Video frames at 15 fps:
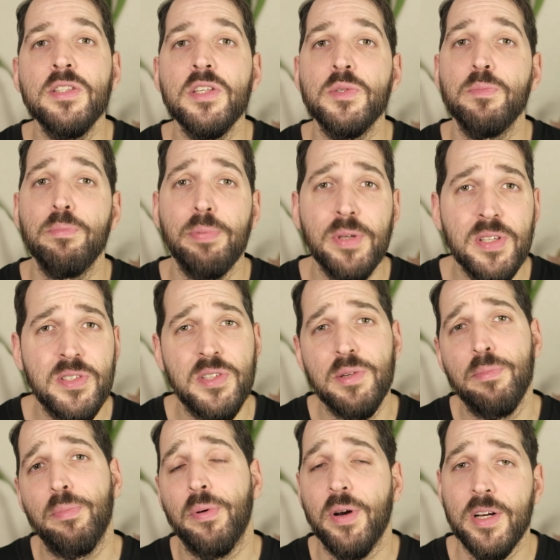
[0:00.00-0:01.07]
this busy
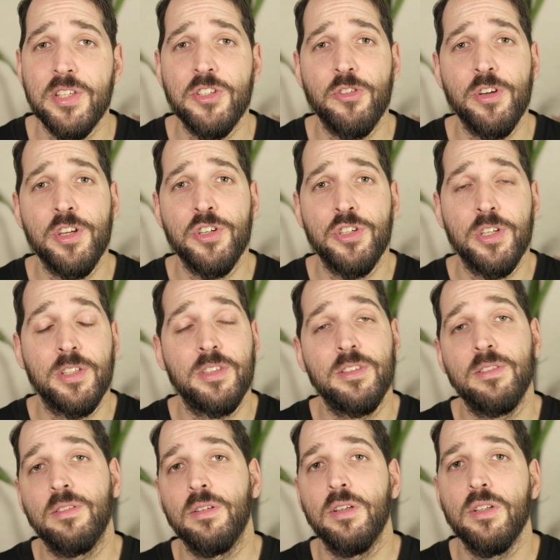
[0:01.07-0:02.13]
price range that
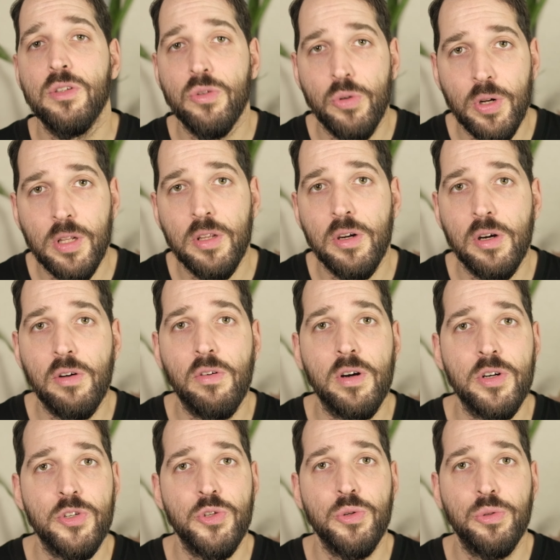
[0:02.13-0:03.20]
it really
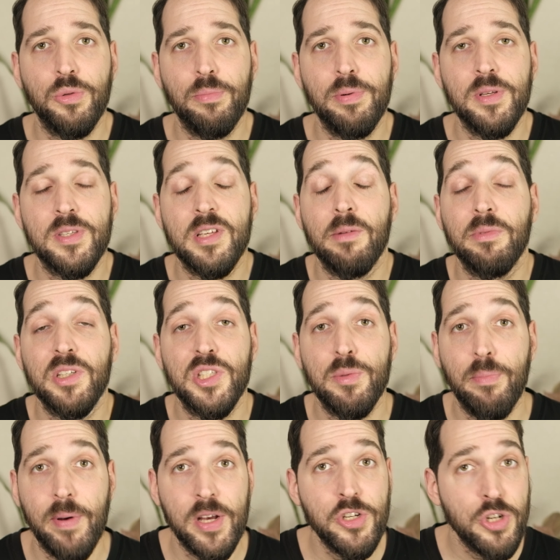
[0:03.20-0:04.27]
requires you to be something
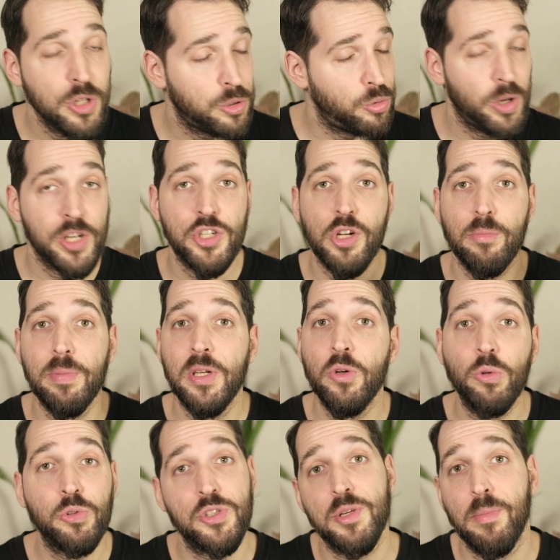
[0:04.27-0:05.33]
special to actually be
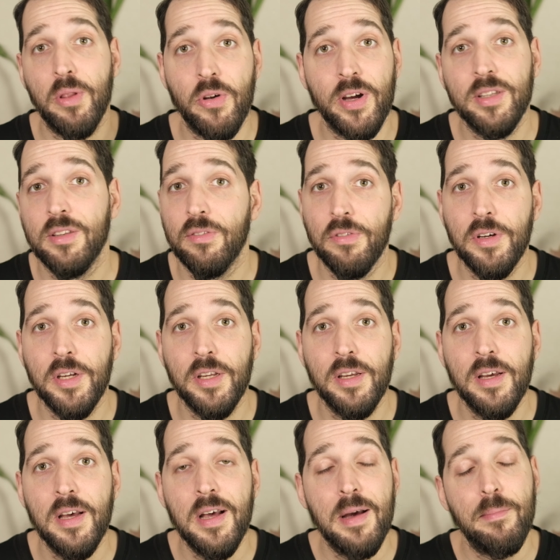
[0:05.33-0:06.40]
noticeable right away,
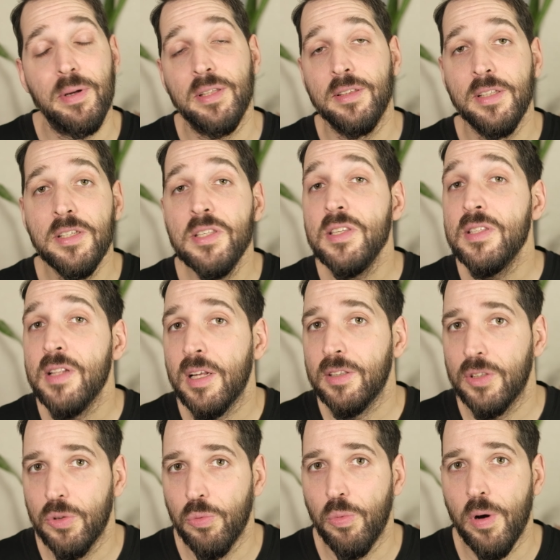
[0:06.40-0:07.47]
but this is not
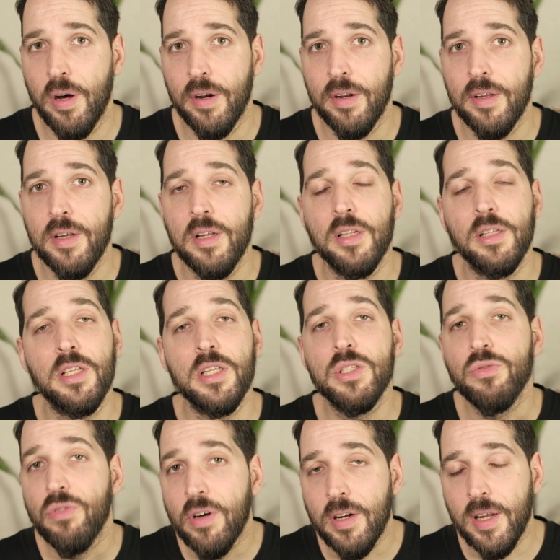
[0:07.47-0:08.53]
the one. This
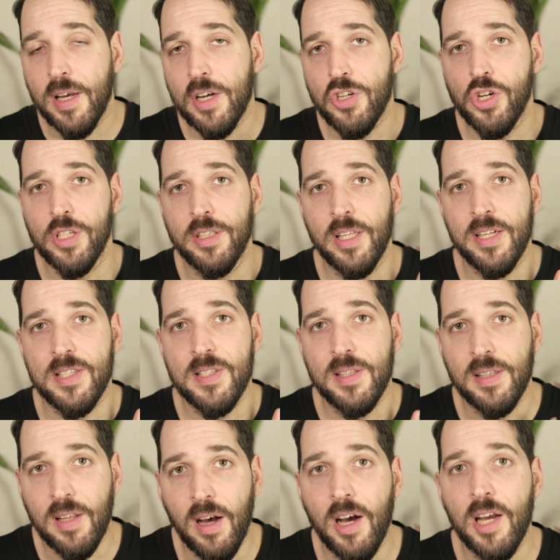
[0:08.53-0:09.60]
one actually takes
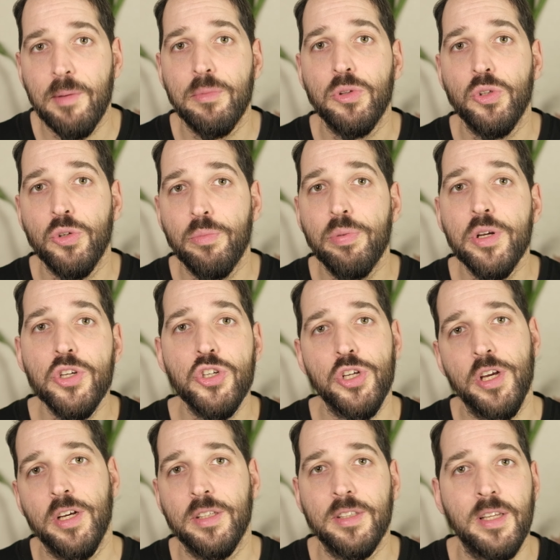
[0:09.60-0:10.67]
time to
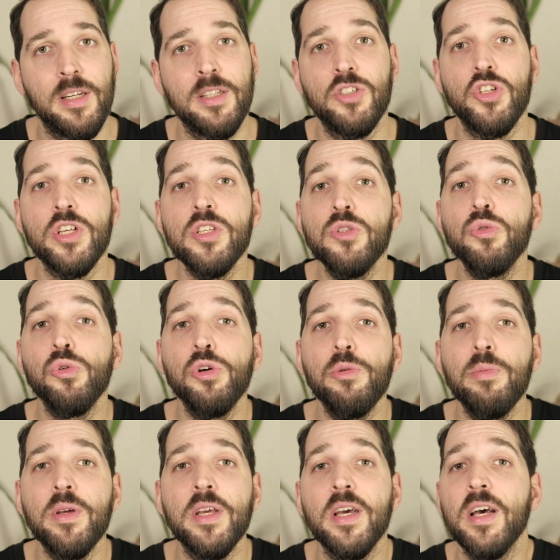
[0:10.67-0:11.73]
appreciate, and it just took
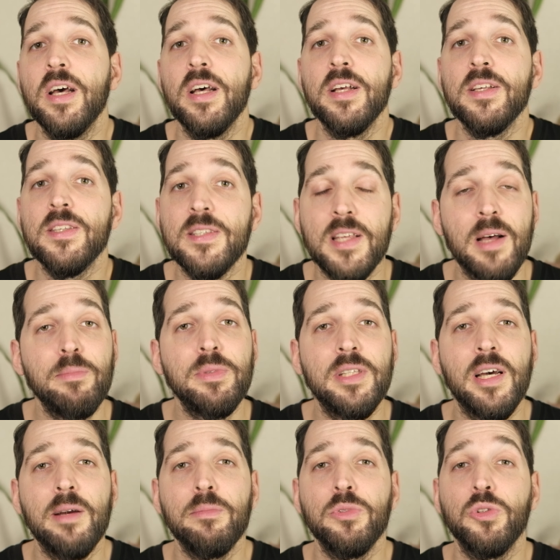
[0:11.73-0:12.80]
me some
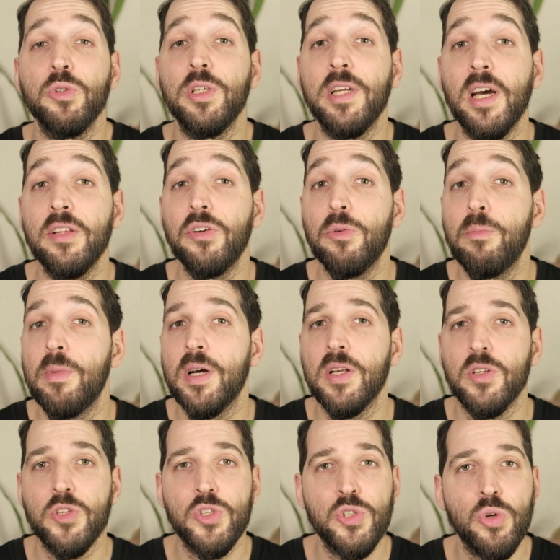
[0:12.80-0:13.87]
time to gather my
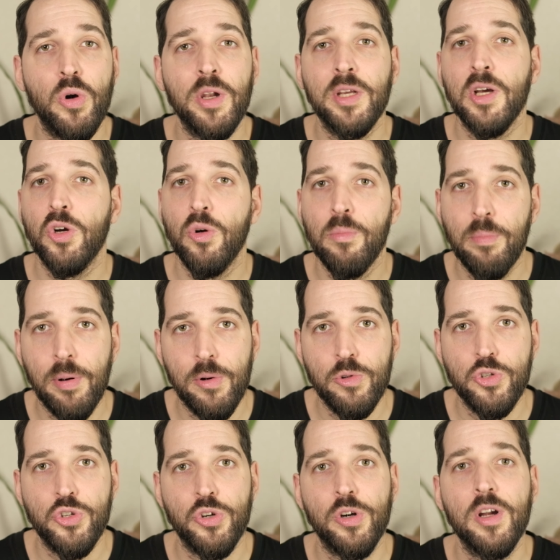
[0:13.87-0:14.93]
sonic
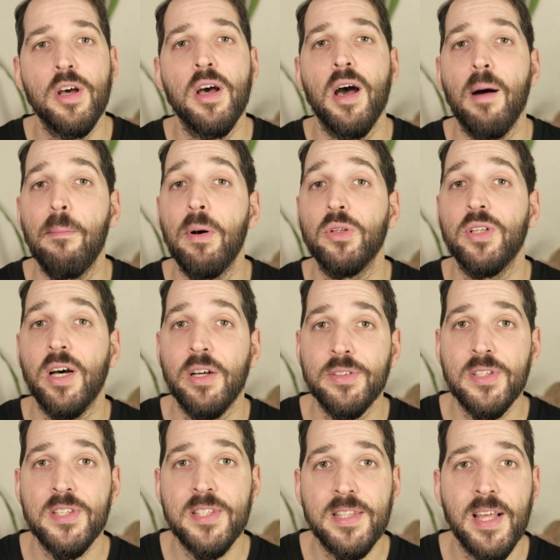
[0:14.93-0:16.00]
composure about
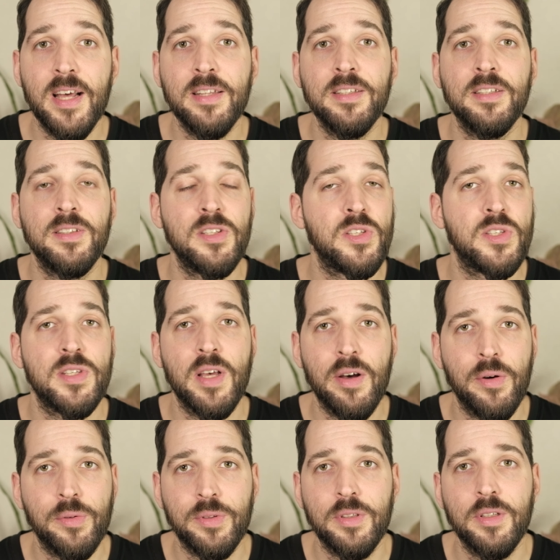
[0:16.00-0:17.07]
understanding this
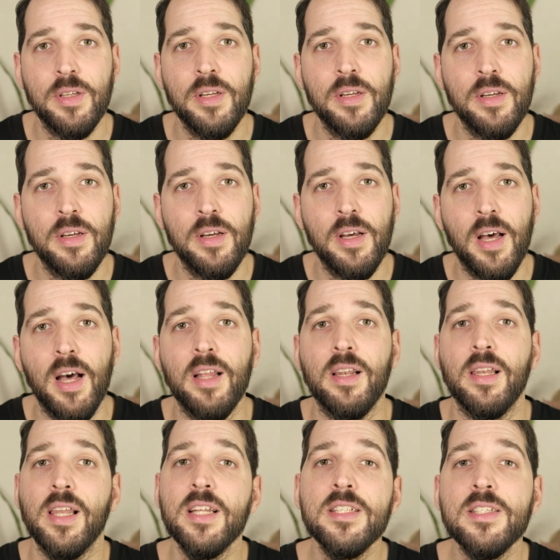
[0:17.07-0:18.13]
sound. And
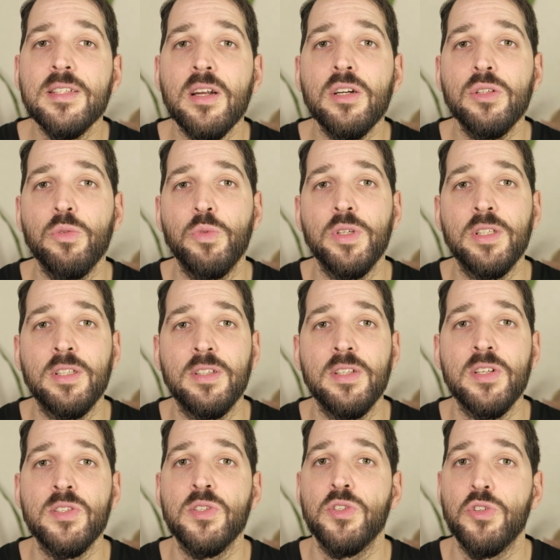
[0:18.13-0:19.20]
let's start with this
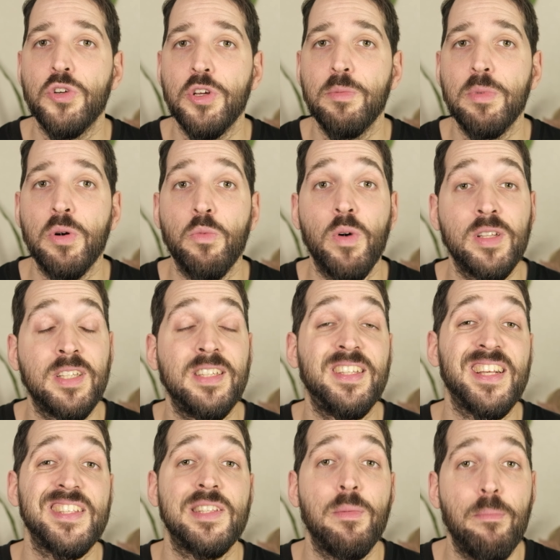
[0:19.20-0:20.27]
streamer, what it
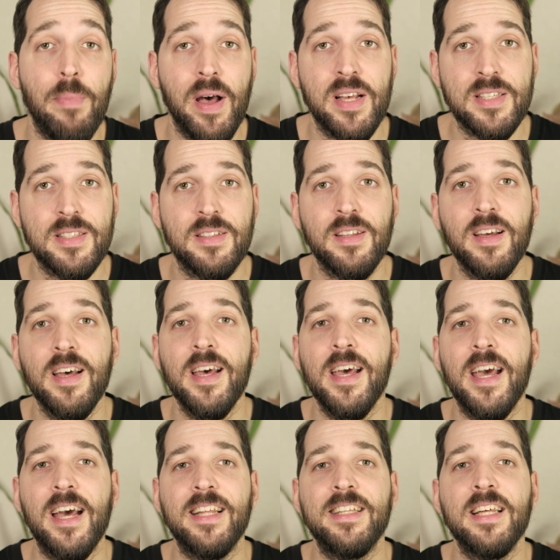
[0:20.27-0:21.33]
does the best,
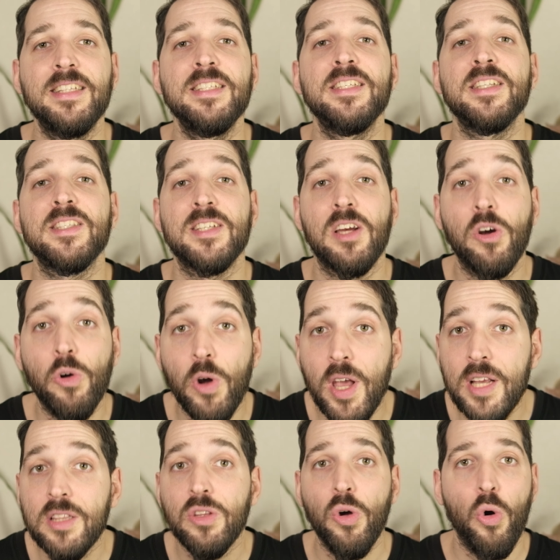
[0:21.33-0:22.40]
and that is its
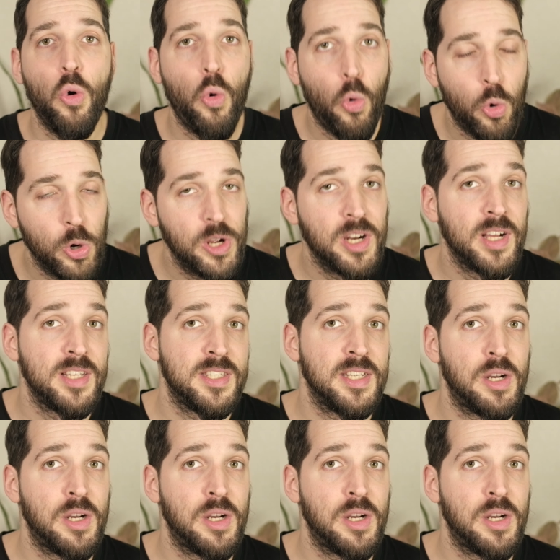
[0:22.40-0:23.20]
great organizing